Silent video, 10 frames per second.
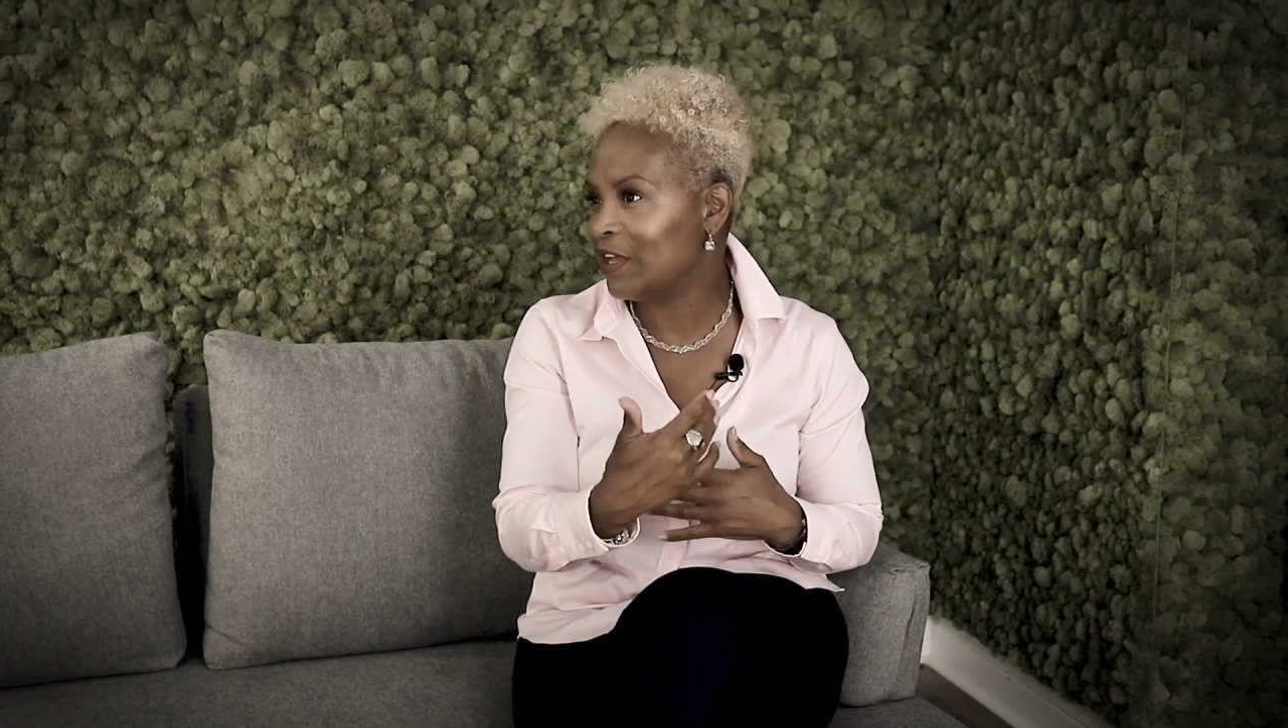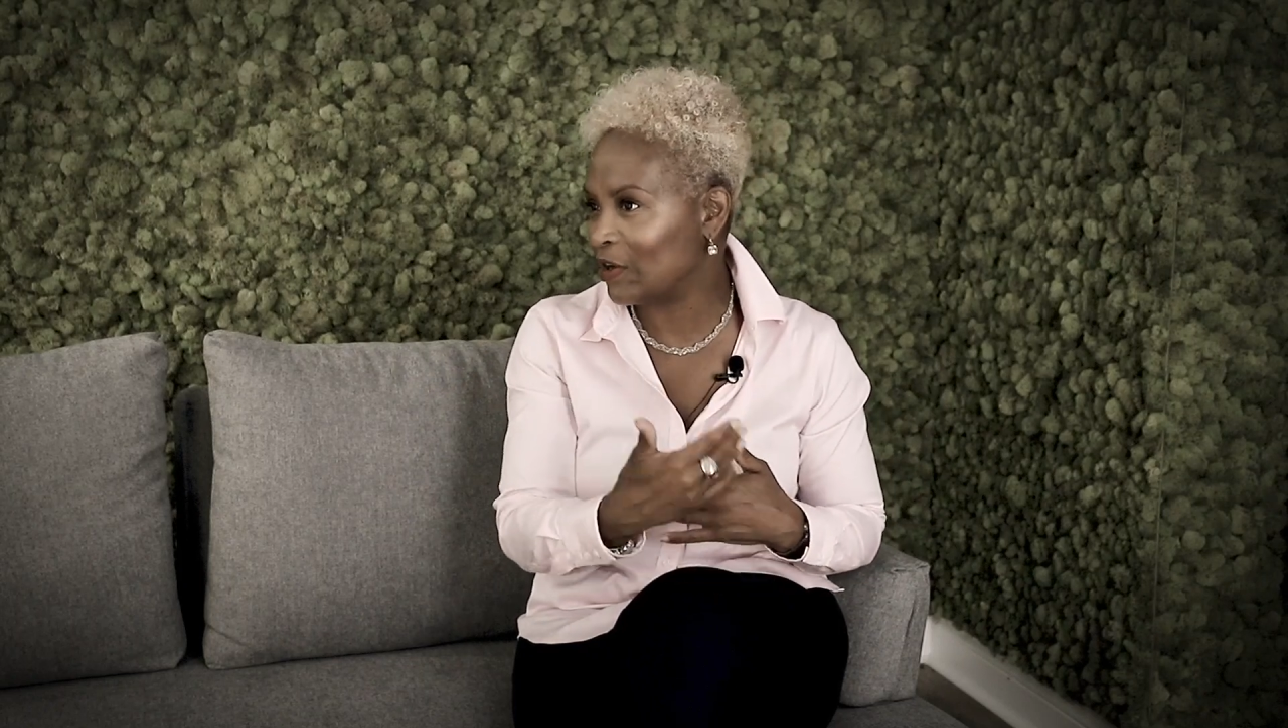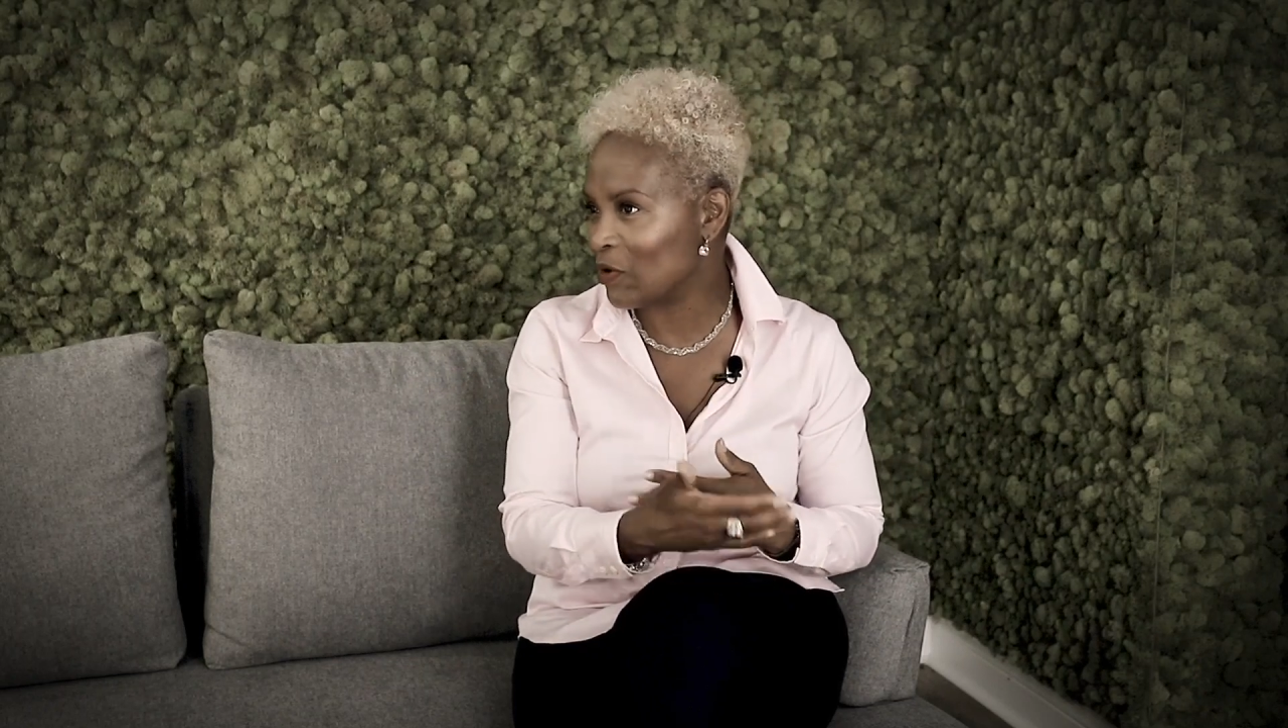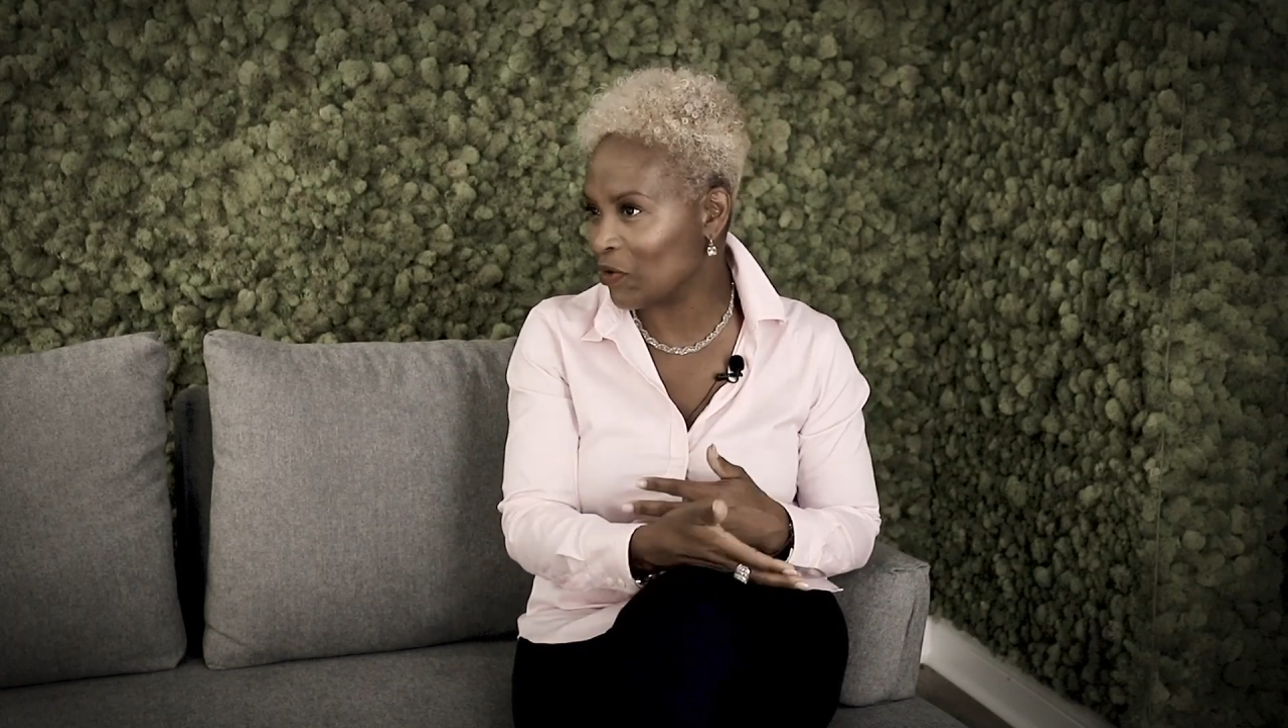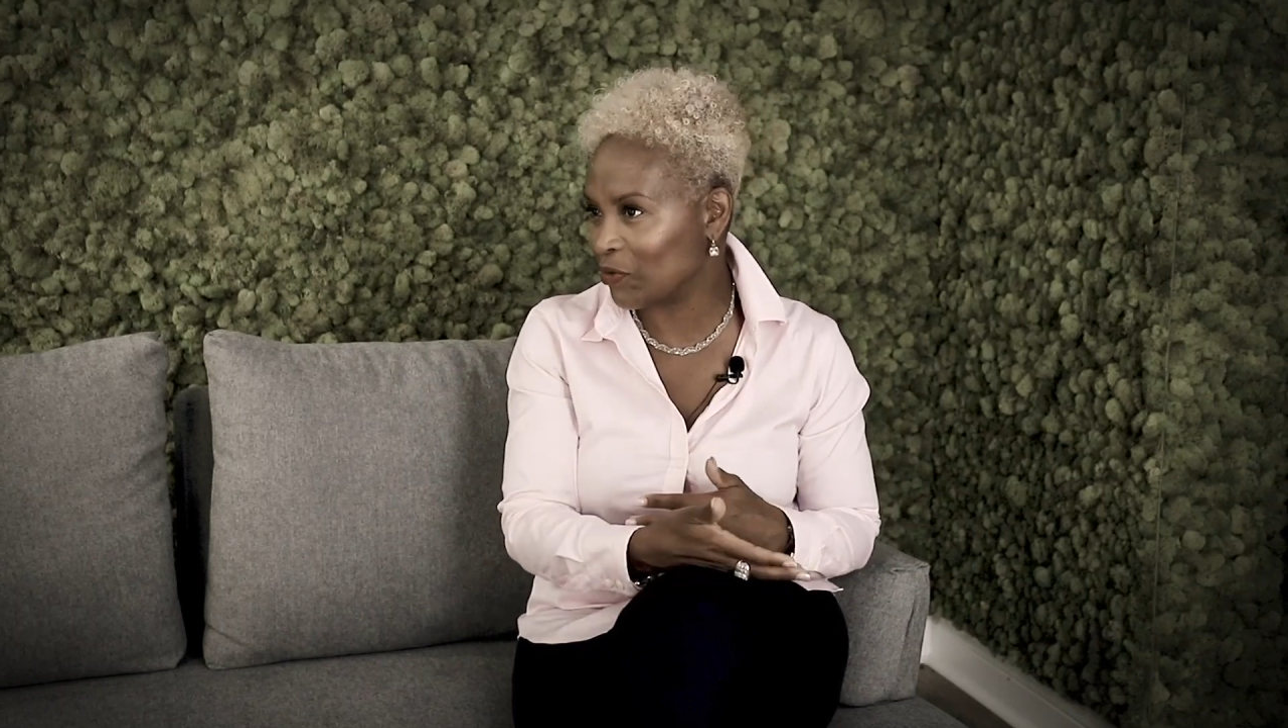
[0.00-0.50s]

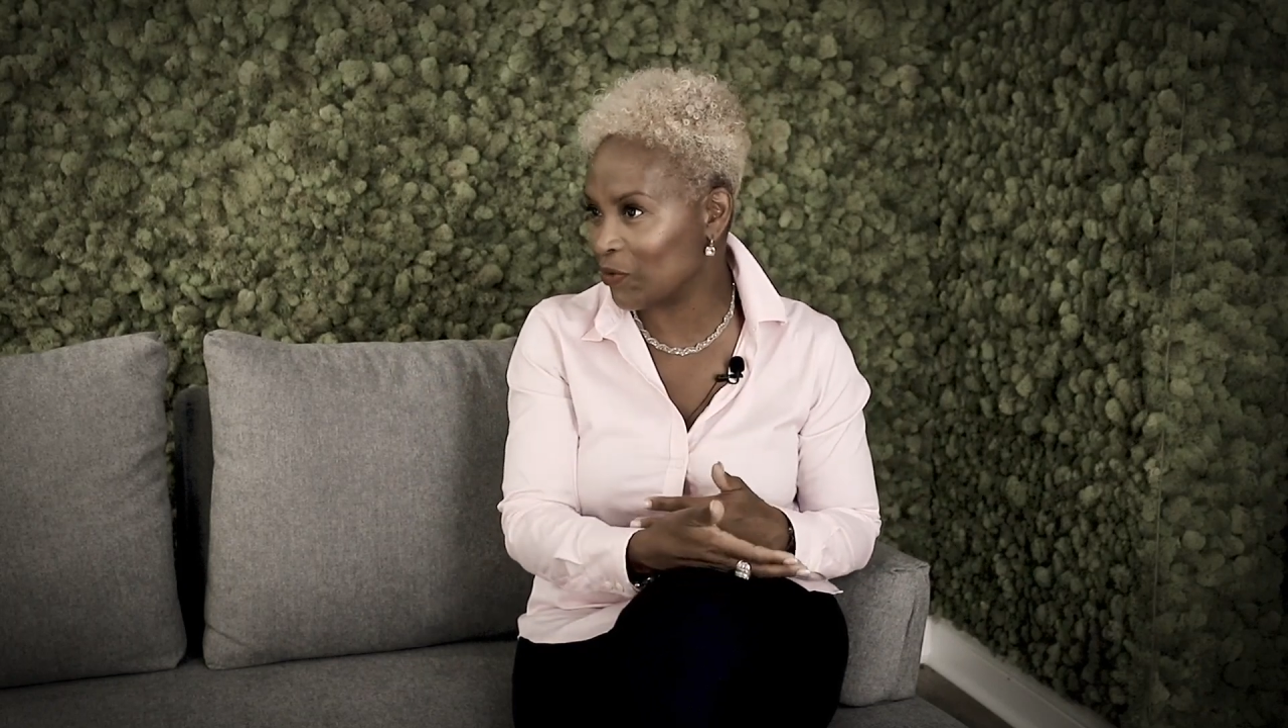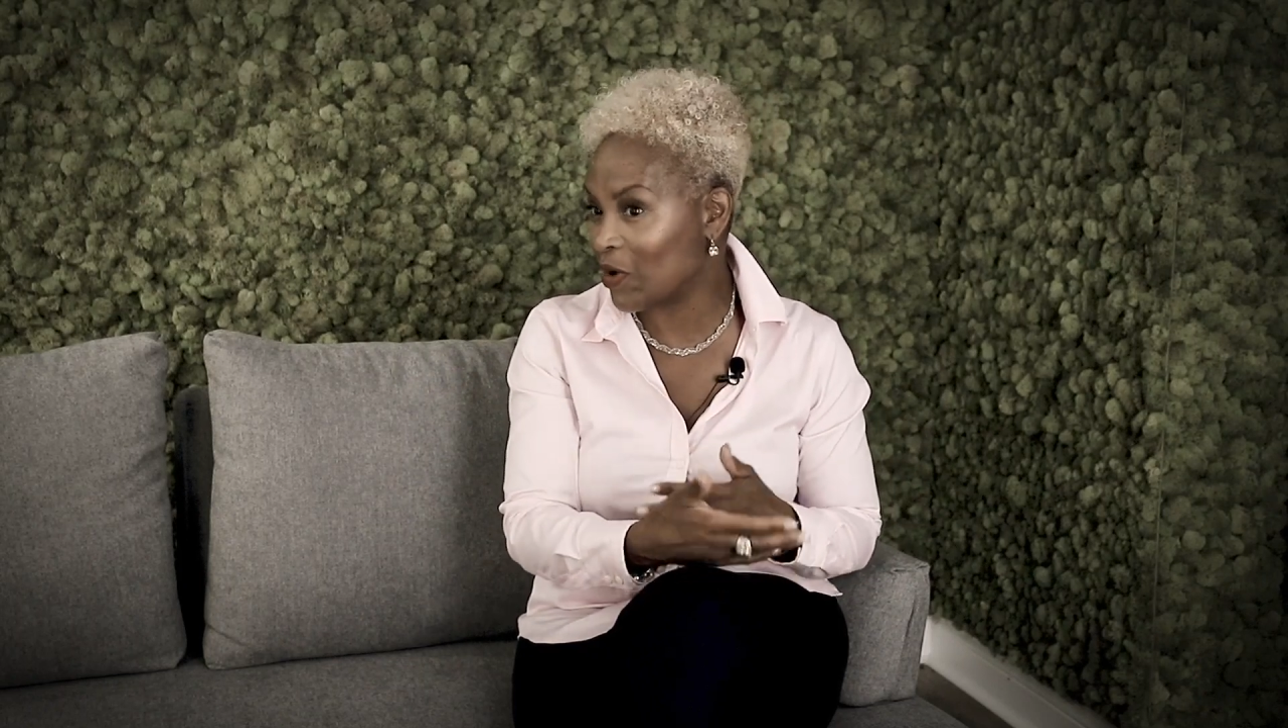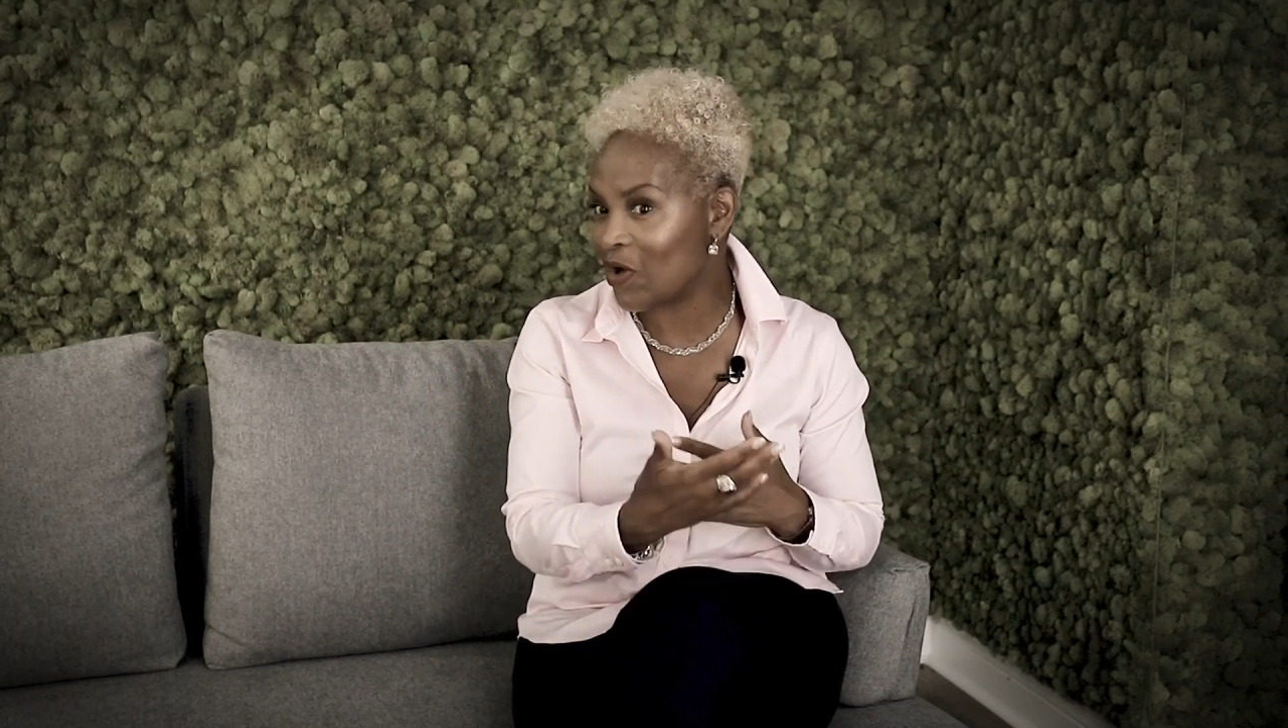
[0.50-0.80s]
and go through